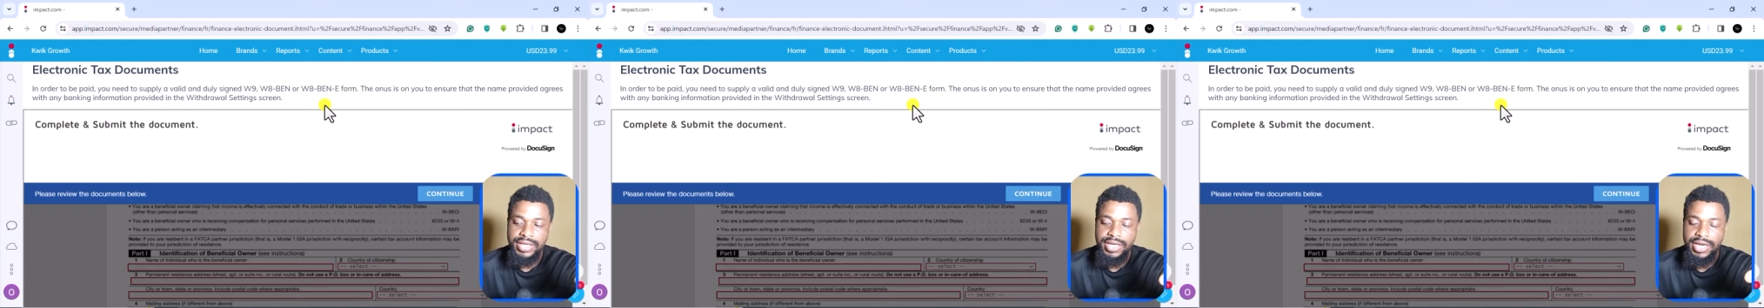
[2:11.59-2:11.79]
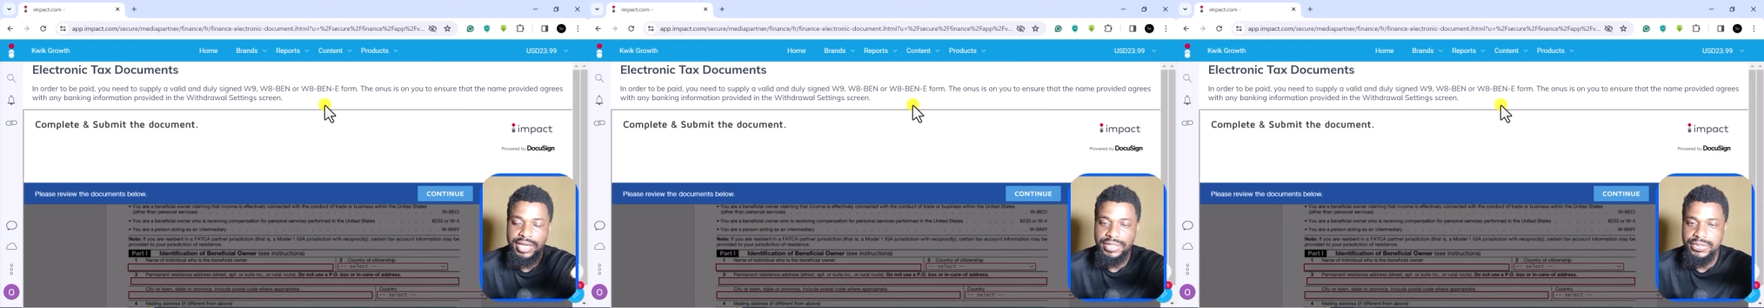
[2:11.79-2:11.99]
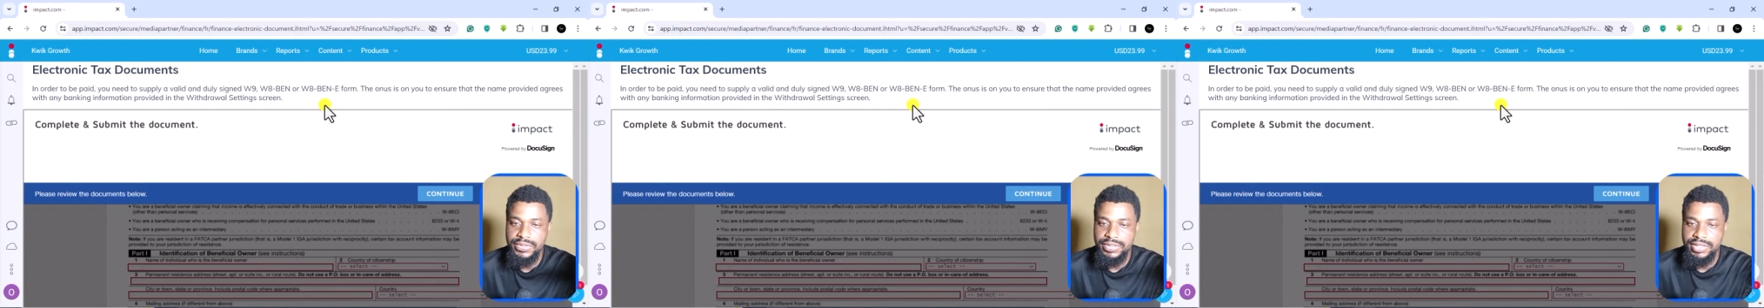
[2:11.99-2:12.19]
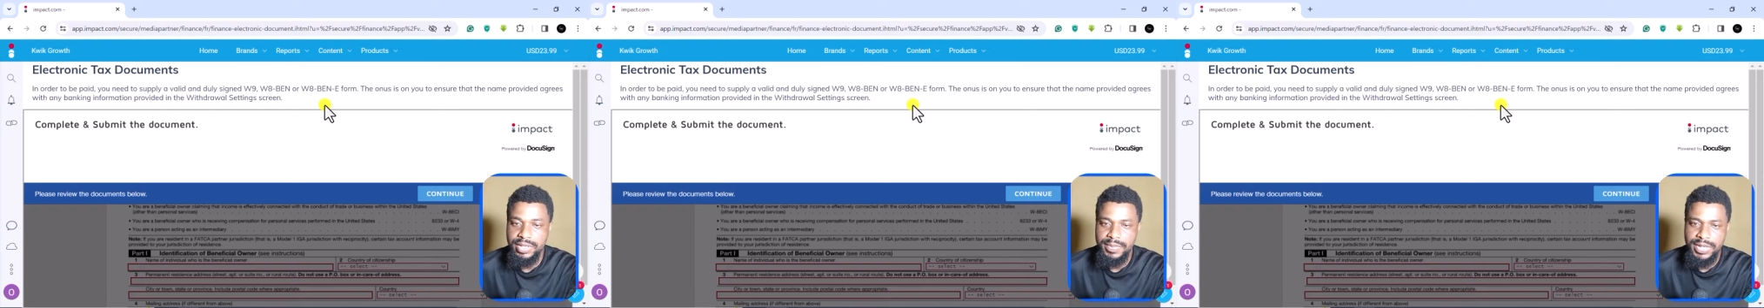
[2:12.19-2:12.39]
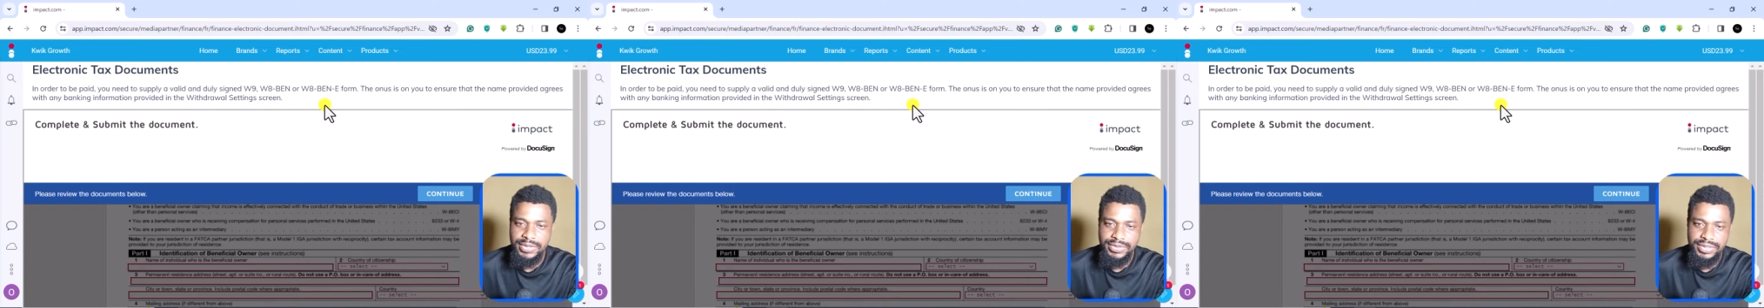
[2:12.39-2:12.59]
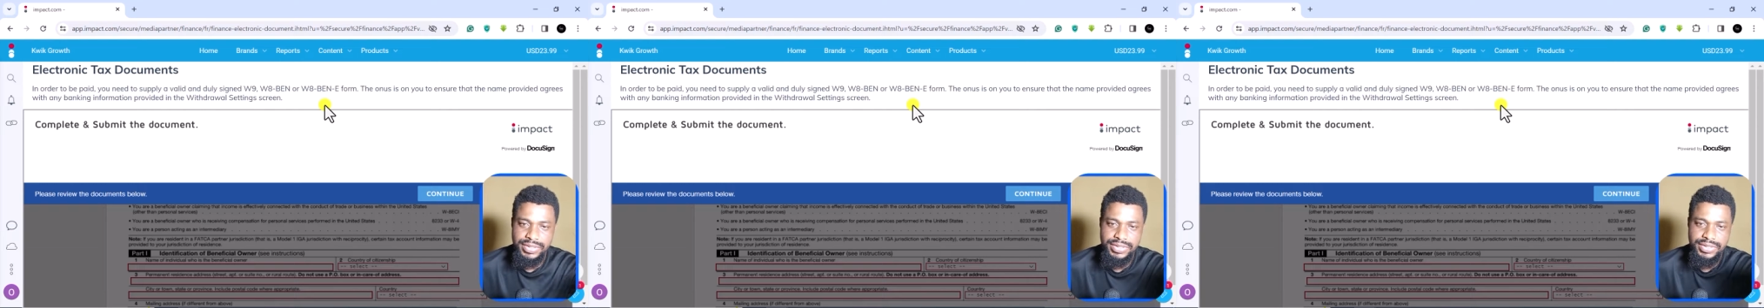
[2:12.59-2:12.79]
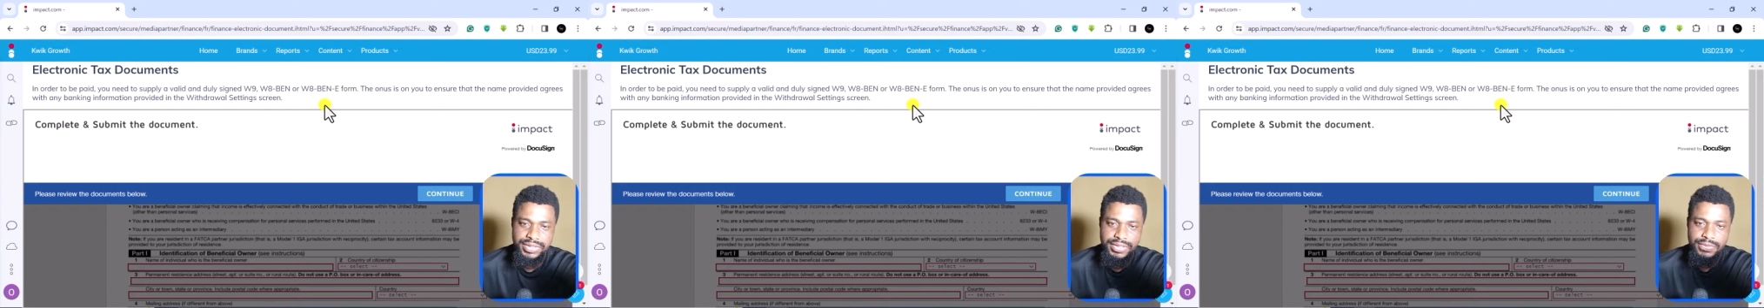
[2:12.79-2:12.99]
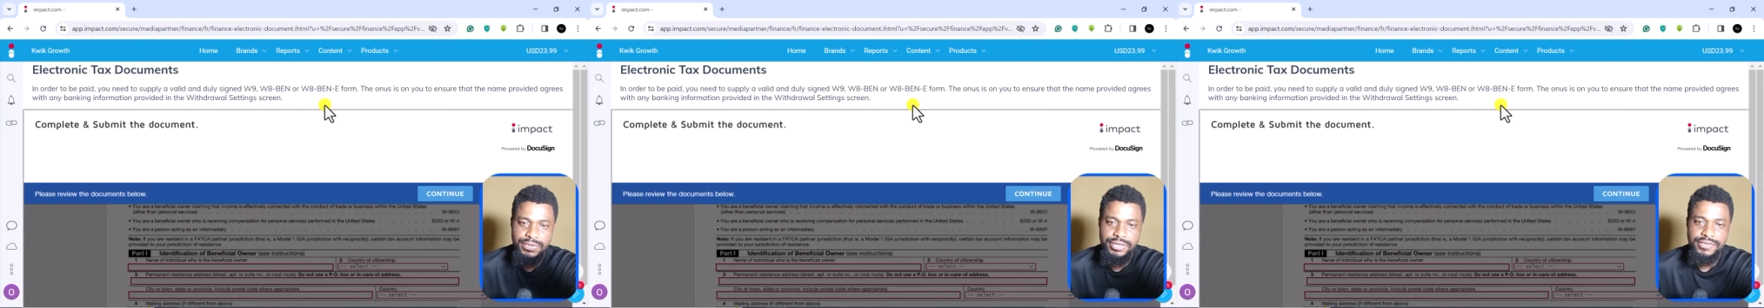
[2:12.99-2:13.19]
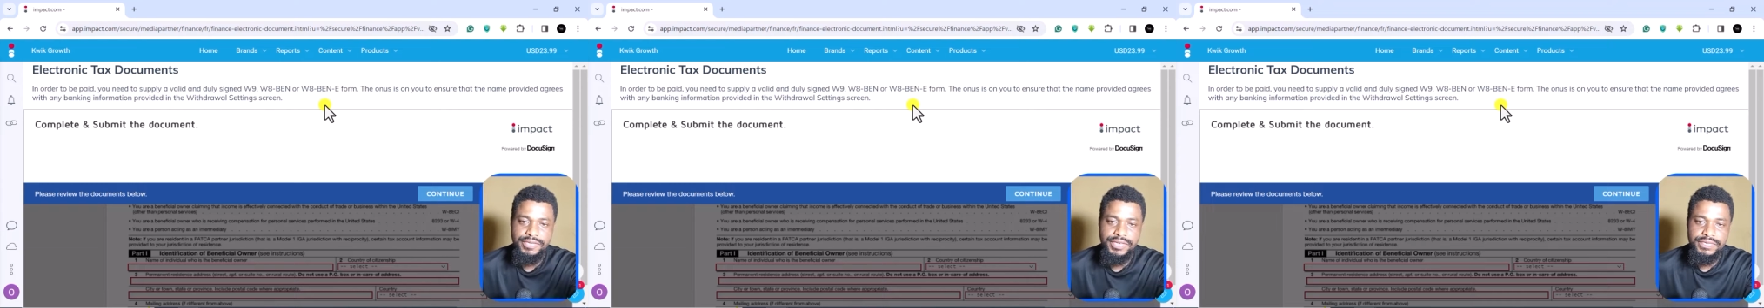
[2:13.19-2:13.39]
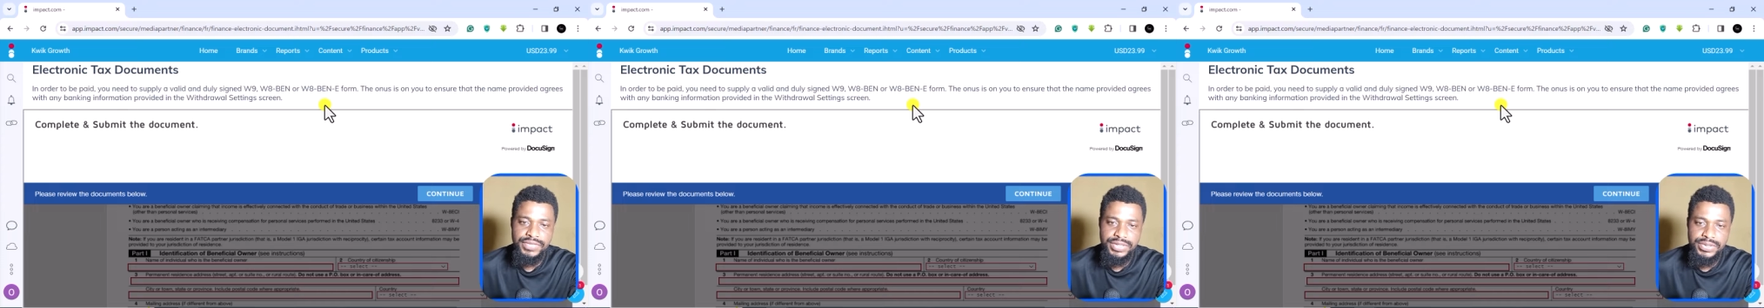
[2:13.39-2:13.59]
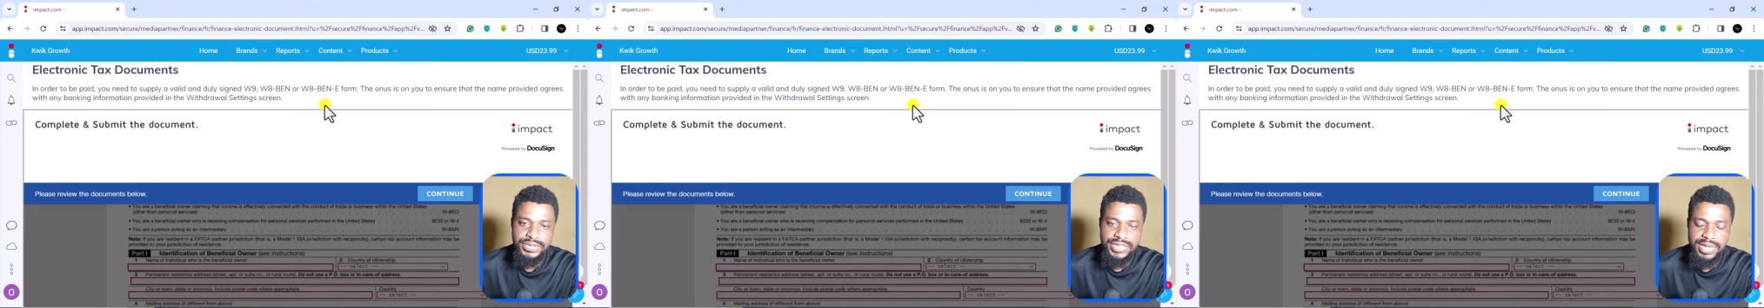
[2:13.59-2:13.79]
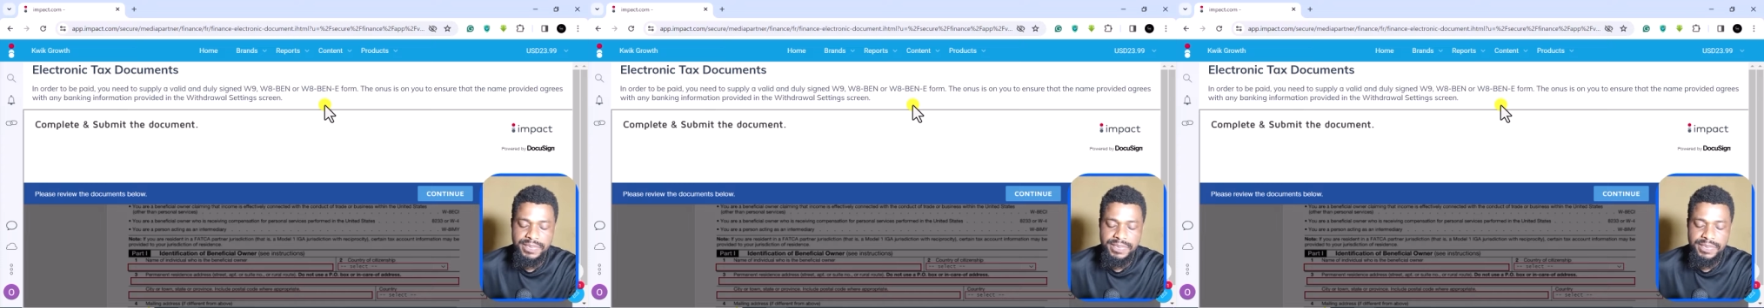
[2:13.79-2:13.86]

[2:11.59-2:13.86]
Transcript: I talked about this in one of the videos I